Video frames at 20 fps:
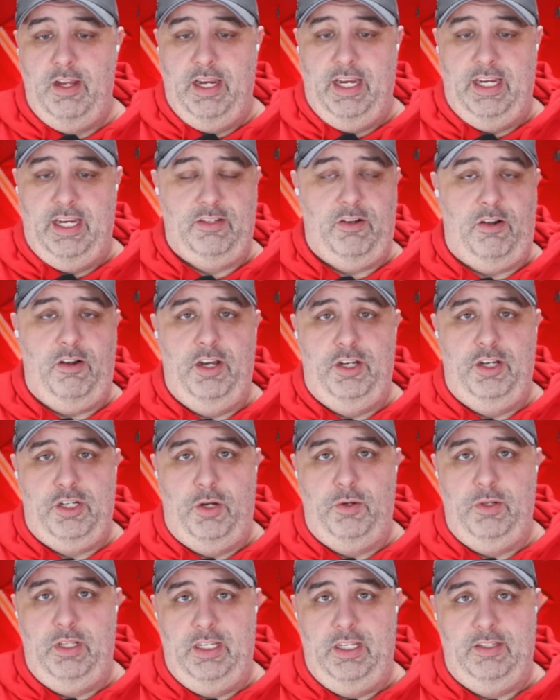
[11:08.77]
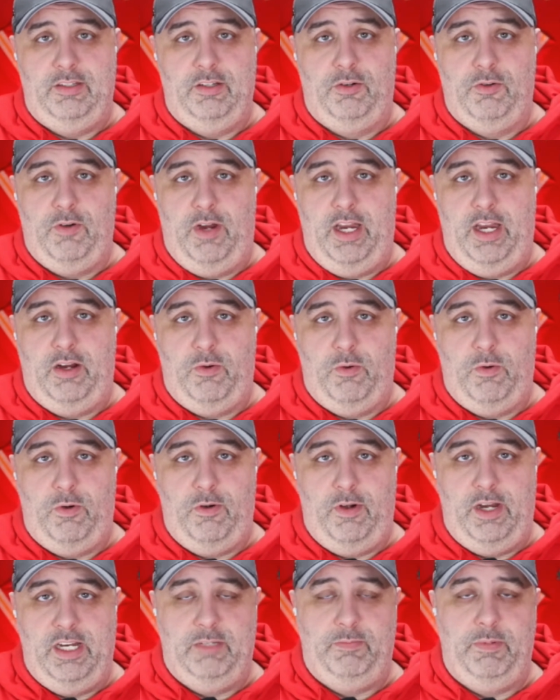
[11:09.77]
He's already showed that he's a great
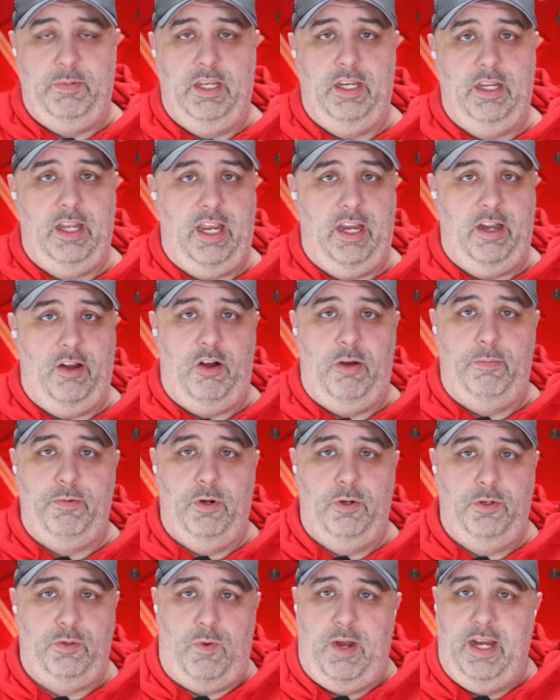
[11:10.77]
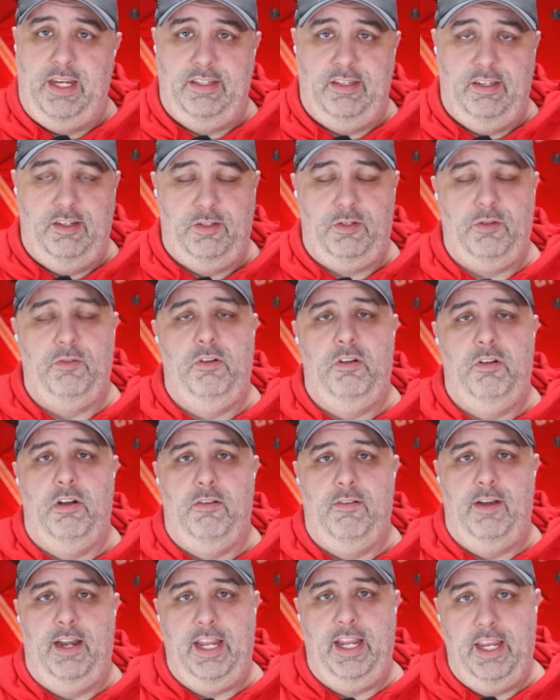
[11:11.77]
corner. He's been an All-Pro twice in his career
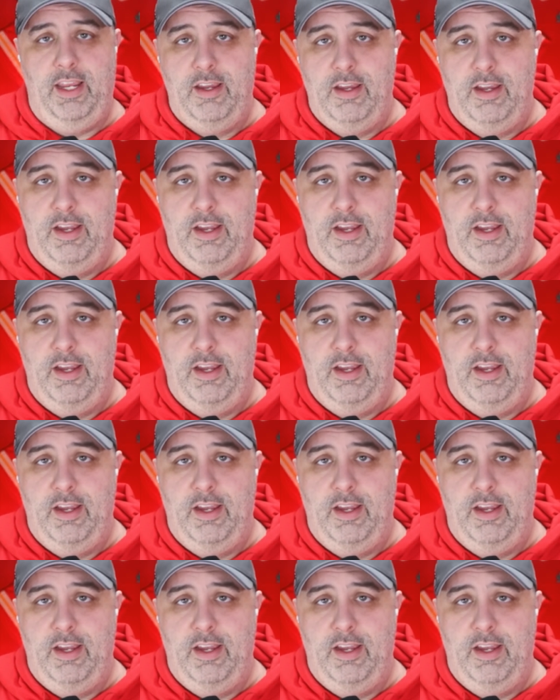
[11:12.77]
already.